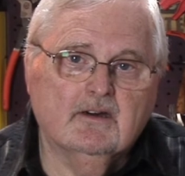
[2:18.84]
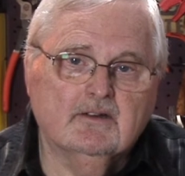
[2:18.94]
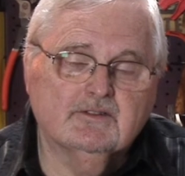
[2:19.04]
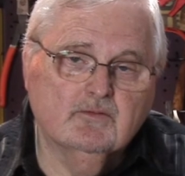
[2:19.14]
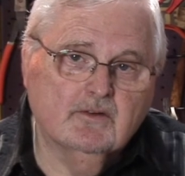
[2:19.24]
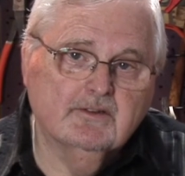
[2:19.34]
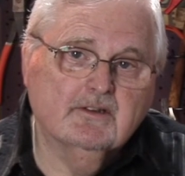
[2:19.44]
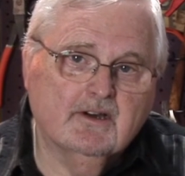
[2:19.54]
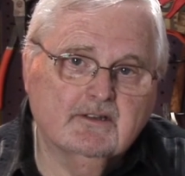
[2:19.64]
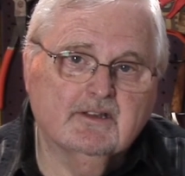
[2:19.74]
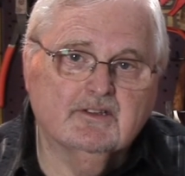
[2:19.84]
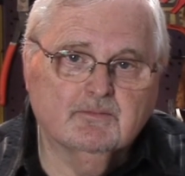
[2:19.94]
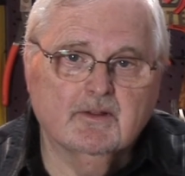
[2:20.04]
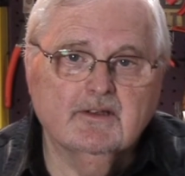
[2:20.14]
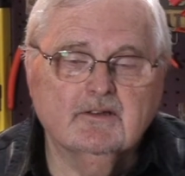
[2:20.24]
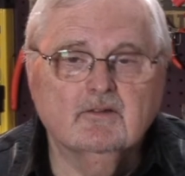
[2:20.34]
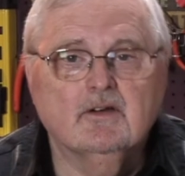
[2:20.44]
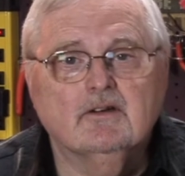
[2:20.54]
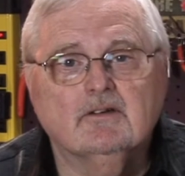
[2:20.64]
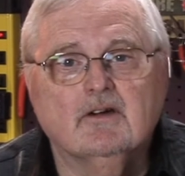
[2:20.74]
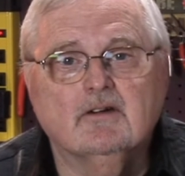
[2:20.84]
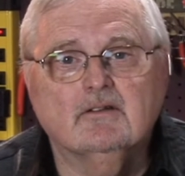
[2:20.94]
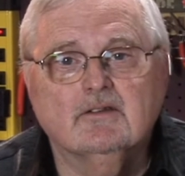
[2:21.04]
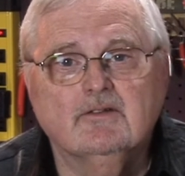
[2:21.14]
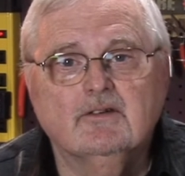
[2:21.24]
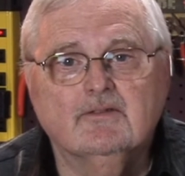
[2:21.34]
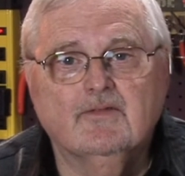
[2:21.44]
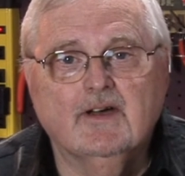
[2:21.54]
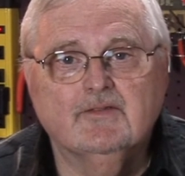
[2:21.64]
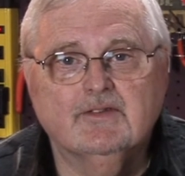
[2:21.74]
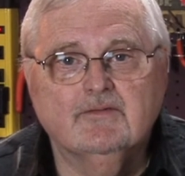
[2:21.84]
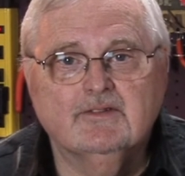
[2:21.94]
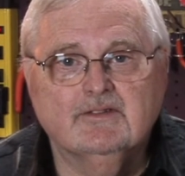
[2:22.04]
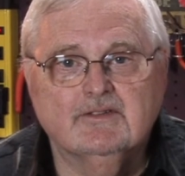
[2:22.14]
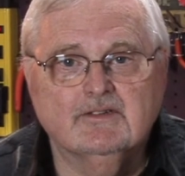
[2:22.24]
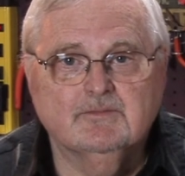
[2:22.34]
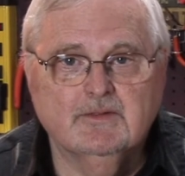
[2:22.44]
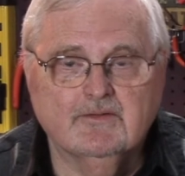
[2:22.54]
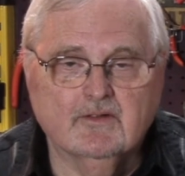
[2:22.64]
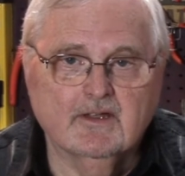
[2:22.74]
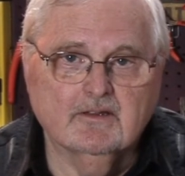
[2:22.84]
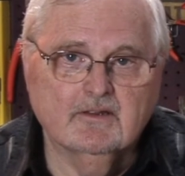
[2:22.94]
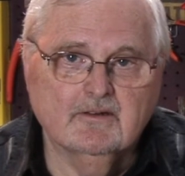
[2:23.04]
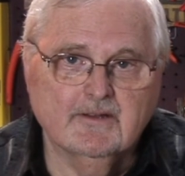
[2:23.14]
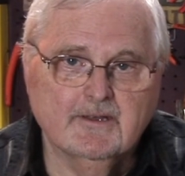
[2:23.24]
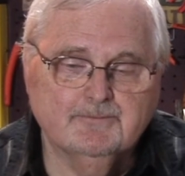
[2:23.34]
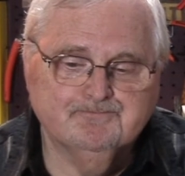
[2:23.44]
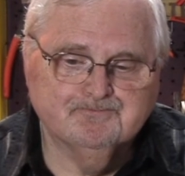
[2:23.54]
she won the contest playing our Lyric 576 B-flat clarinet,